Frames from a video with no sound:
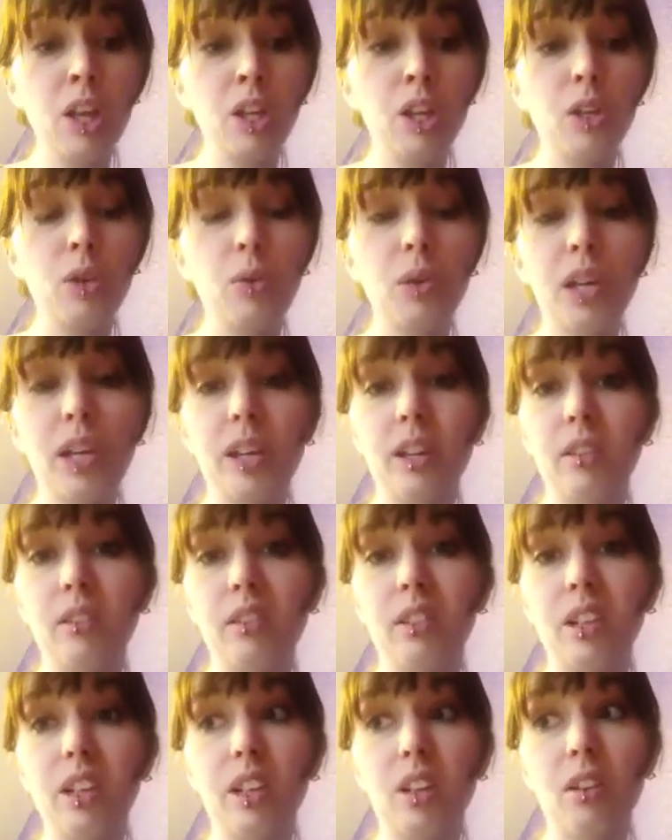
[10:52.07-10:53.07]
You
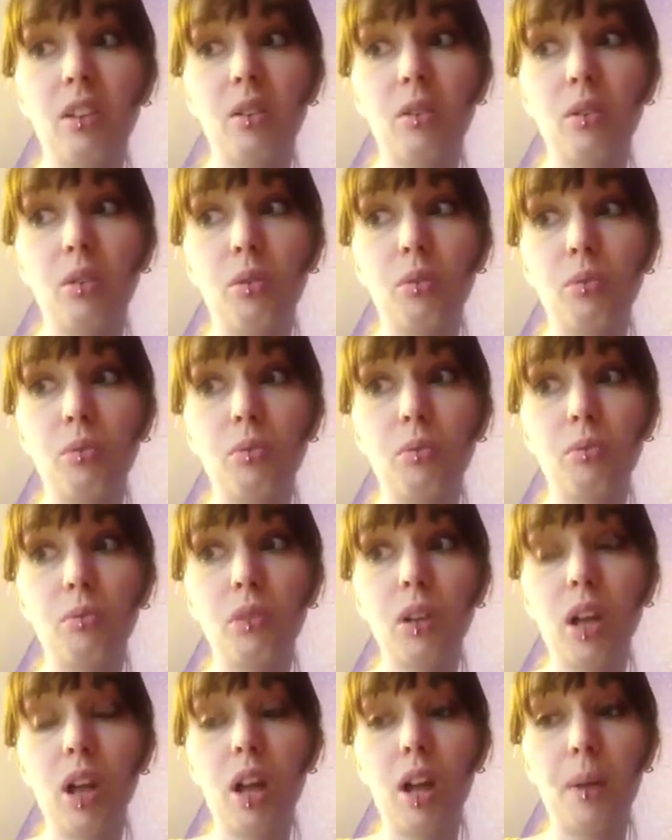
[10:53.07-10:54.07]
can get
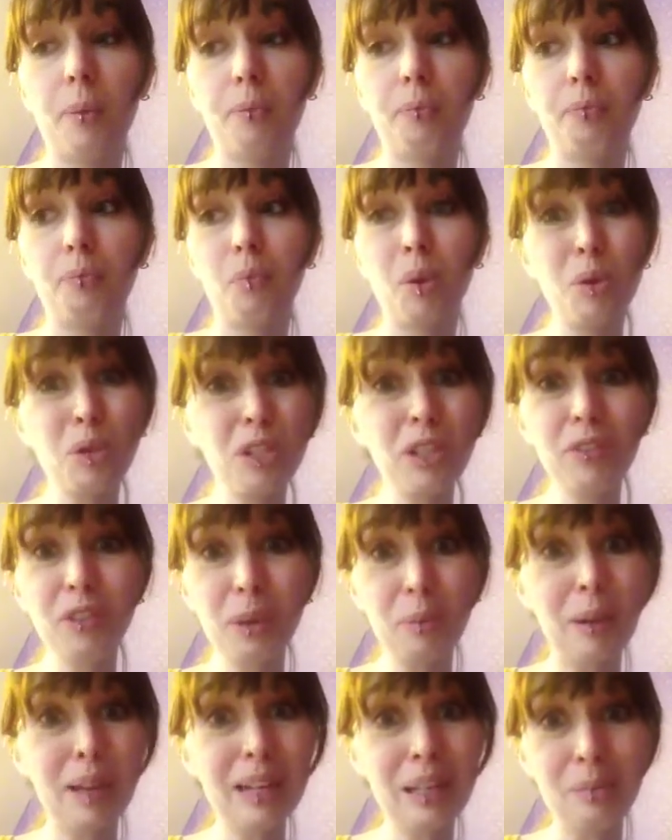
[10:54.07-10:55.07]
most of
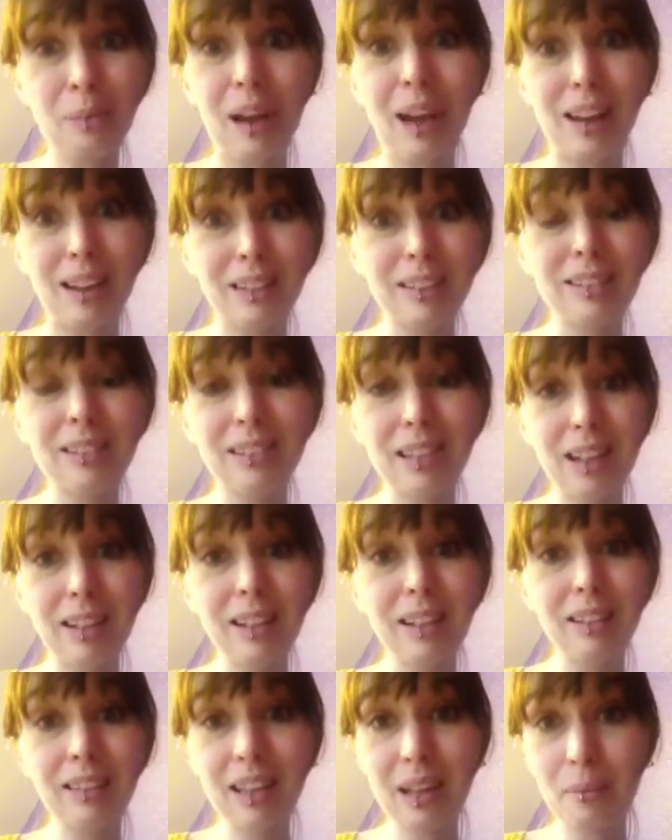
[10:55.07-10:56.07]
your money back
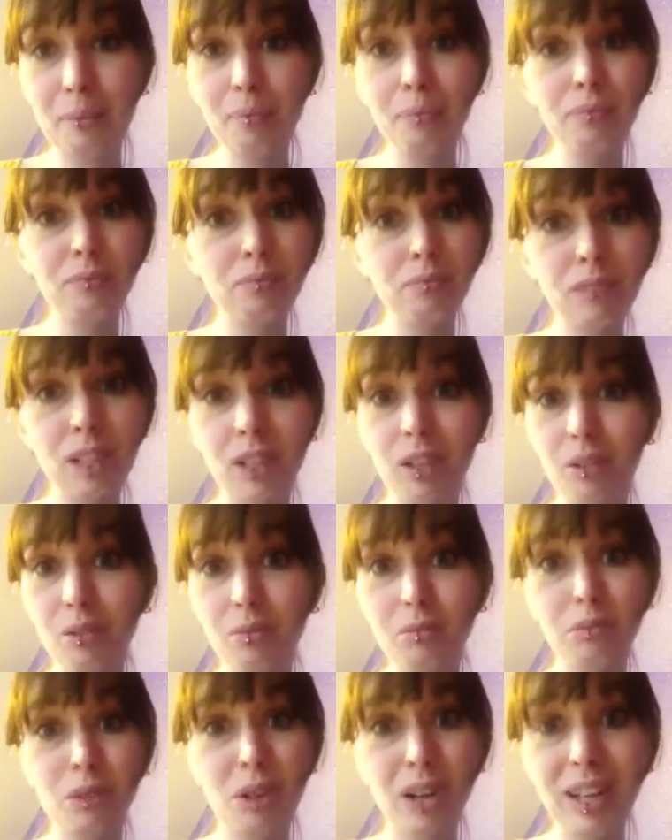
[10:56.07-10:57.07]
selling them,
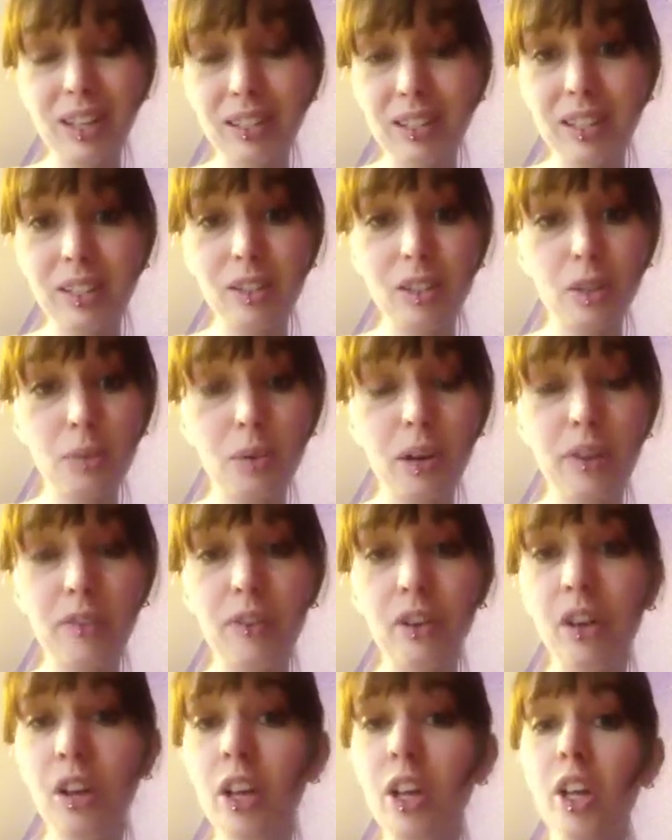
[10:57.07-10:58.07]
Craigslist or
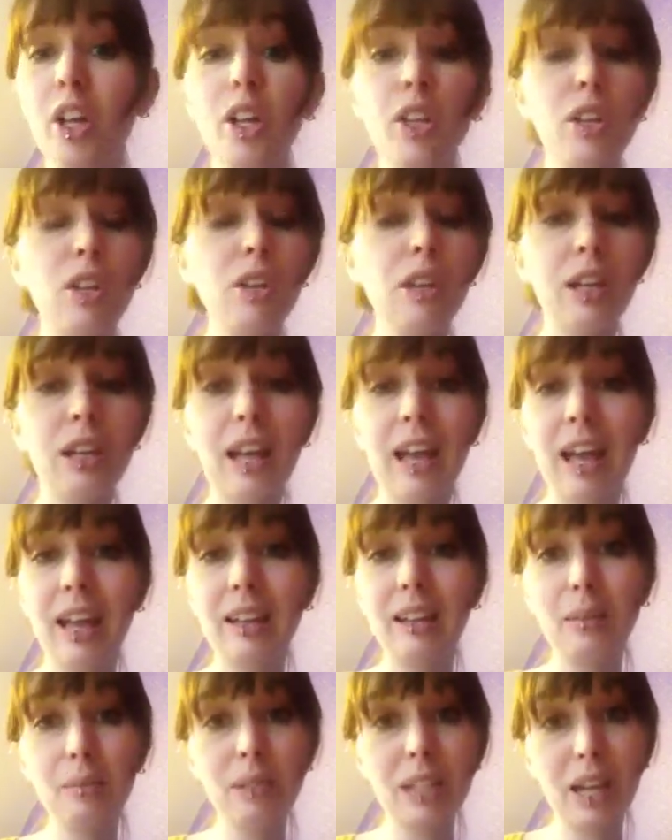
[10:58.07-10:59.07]
whatever. You can
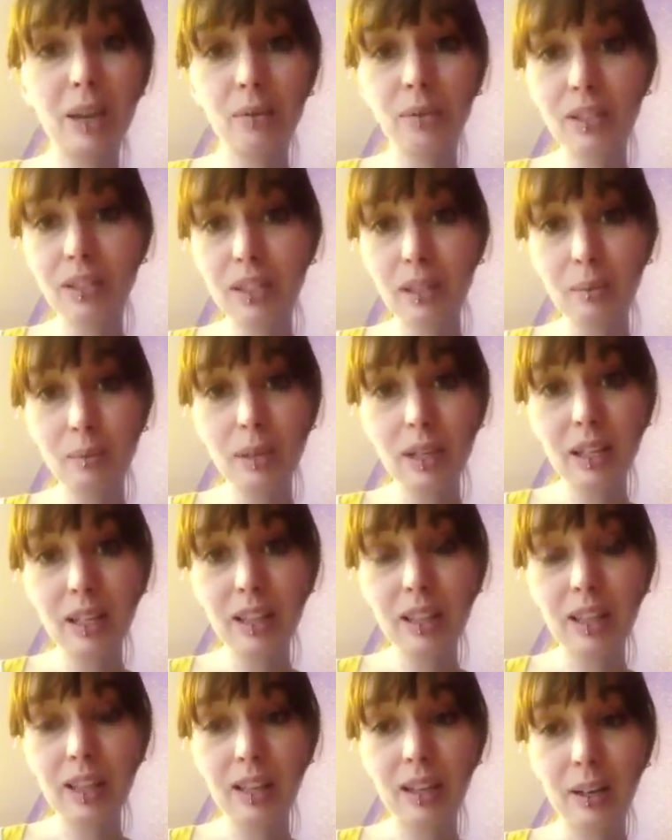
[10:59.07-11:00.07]
hand them down to
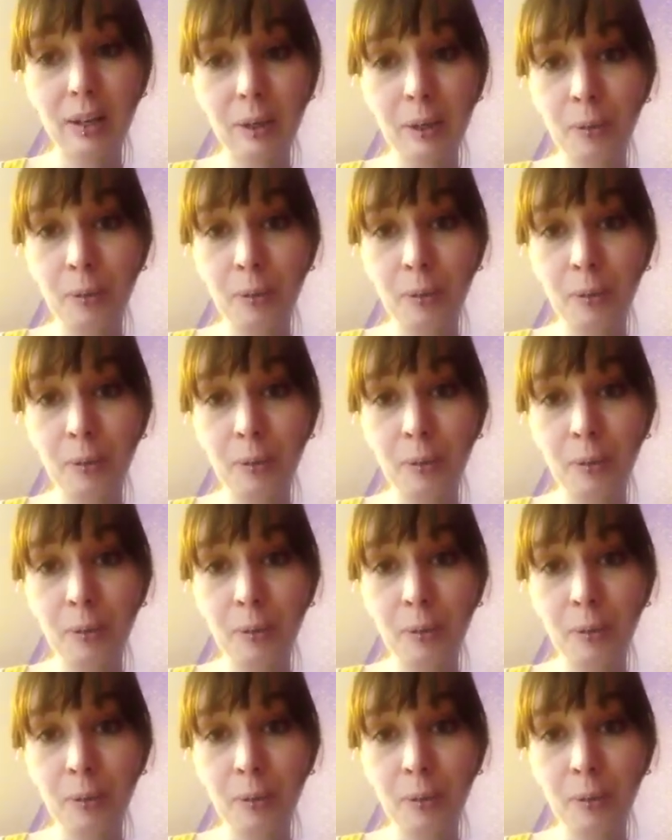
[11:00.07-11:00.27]
somebody that